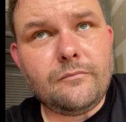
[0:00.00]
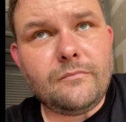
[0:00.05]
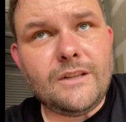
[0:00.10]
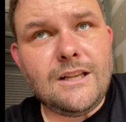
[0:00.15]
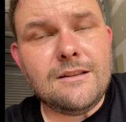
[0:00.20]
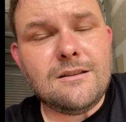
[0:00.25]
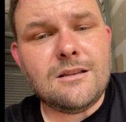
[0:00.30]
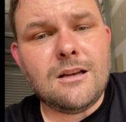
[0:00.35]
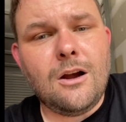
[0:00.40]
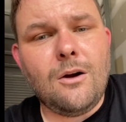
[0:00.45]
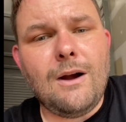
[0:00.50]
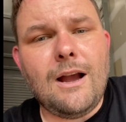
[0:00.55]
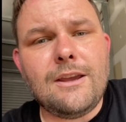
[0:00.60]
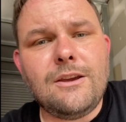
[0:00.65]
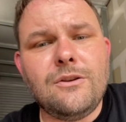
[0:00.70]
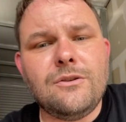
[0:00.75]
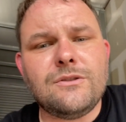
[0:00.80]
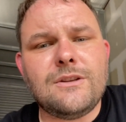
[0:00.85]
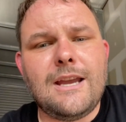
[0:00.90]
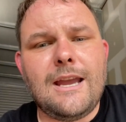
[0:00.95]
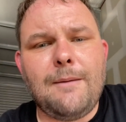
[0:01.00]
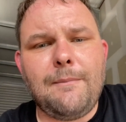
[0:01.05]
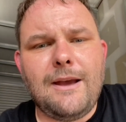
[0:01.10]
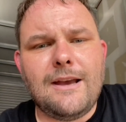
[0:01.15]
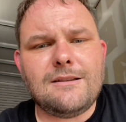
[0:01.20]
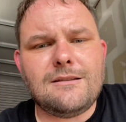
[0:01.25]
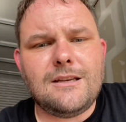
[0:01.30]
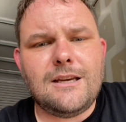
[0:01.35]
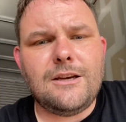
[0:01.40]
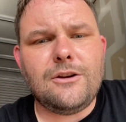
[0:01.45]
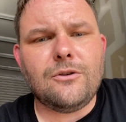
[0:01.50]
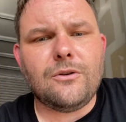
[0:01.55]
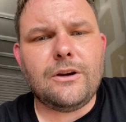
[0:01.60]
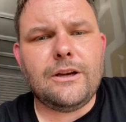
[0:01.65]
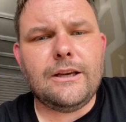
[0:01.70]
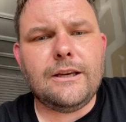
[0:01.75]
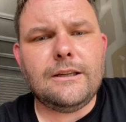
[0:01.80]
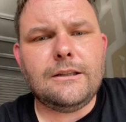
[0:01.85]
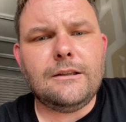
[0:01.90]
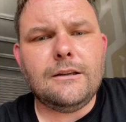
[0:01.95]
So I use the MSD
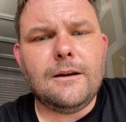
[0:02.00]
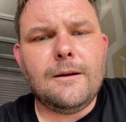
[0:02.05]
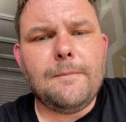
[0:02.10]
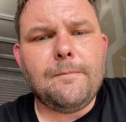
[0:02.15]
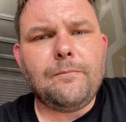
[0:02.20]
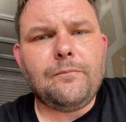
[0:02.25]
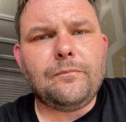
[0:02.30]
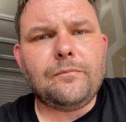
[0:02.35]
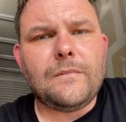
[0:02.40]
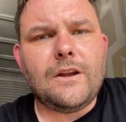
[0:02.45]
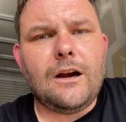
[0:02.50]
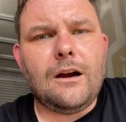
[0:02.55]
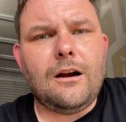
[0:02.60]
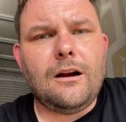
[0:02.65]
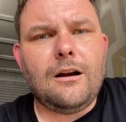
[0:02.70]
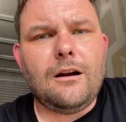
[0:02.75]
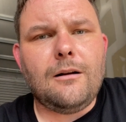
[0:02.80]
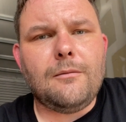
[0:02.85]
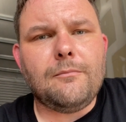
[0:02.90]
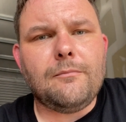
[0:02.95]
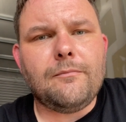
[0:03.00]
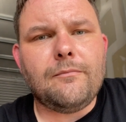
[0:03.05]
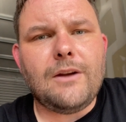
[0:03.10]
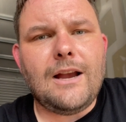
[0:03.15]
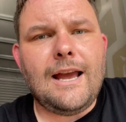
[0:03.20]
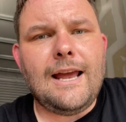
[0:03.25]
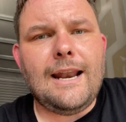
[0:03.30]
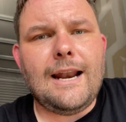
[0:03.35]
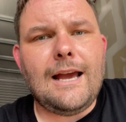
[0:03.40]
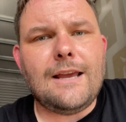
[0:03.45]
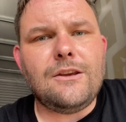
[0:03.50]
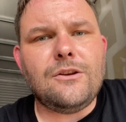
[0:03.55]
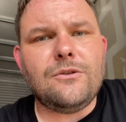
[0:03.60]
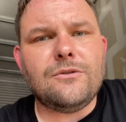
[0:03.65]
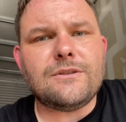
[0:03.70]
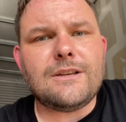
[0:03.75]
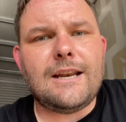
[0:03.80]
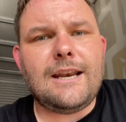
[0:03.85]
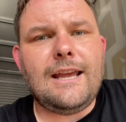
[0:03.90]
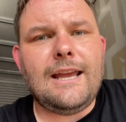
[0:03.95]
grid, and I
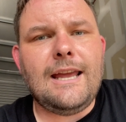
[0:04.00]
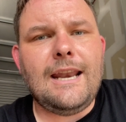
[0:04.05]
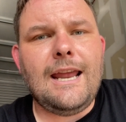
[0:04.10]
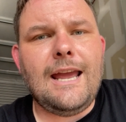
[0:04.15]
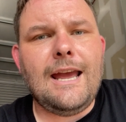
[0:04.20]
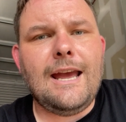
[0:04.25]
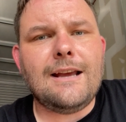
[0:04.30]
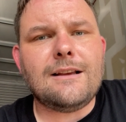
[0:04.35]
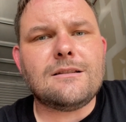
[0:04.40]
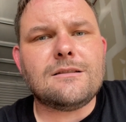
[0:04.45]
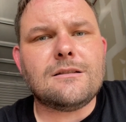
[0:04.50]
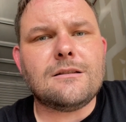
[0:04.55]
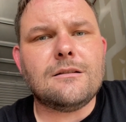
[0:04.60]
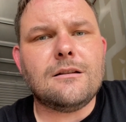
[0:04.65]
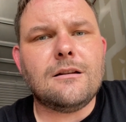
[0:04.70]
use an NX